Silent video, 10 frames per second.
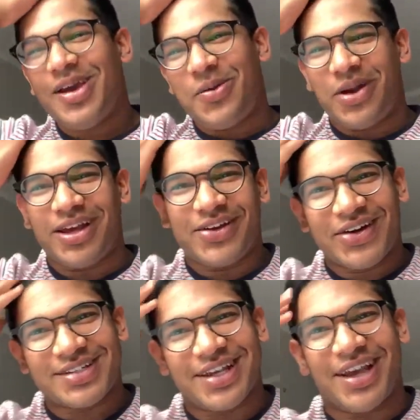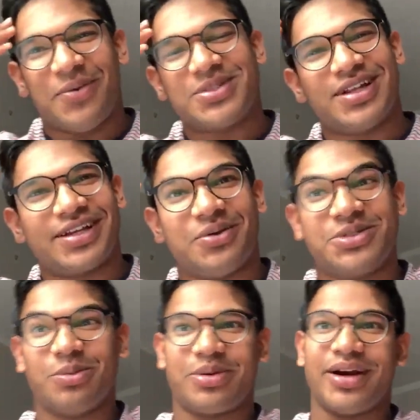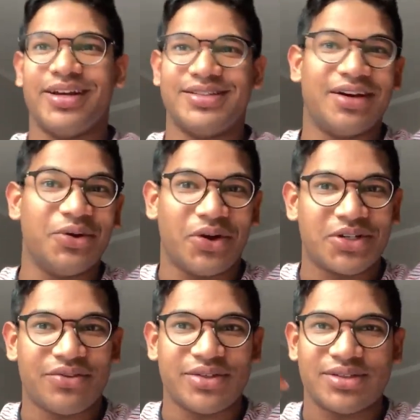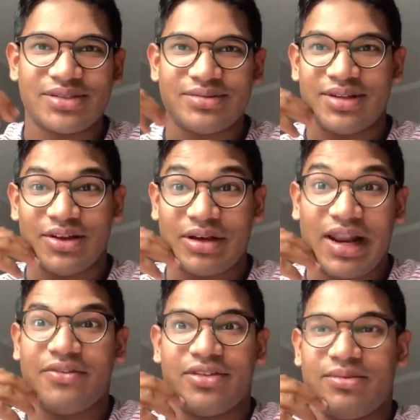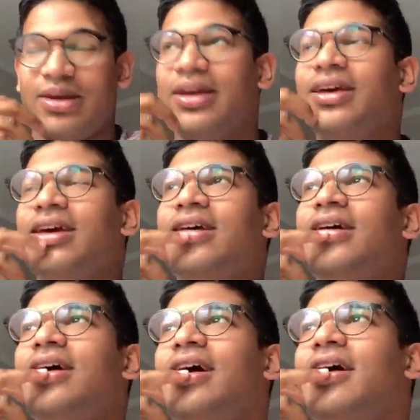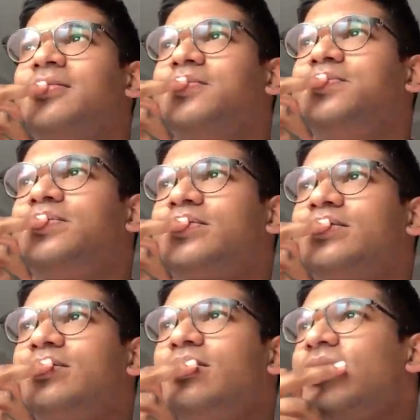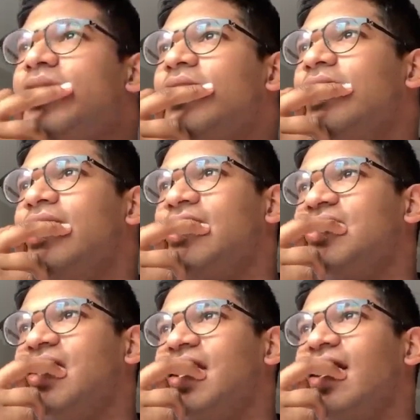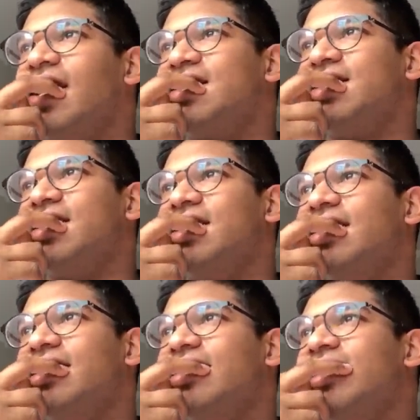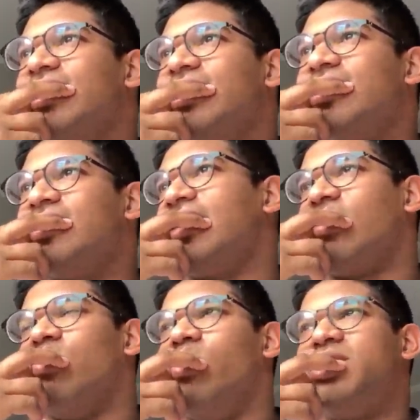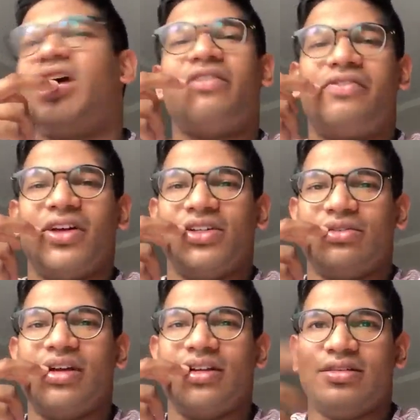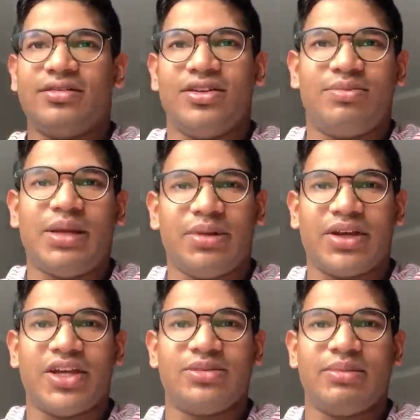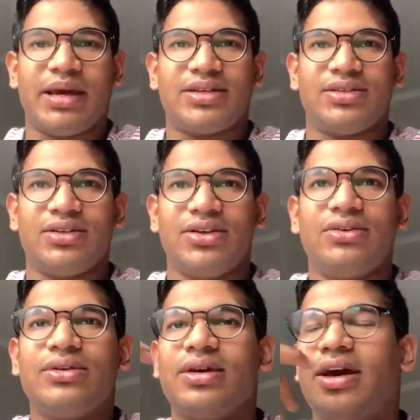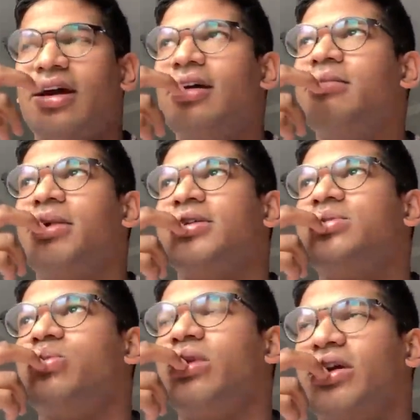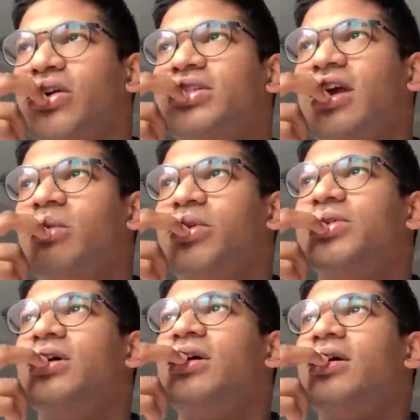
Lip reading: when I got here, it wasn't like I was surprised that, oh gosh, everyone's cleverer than me. Like it's not like unless you're like whichever field you're in, people are going to be better than you. But when I got to Cambridge,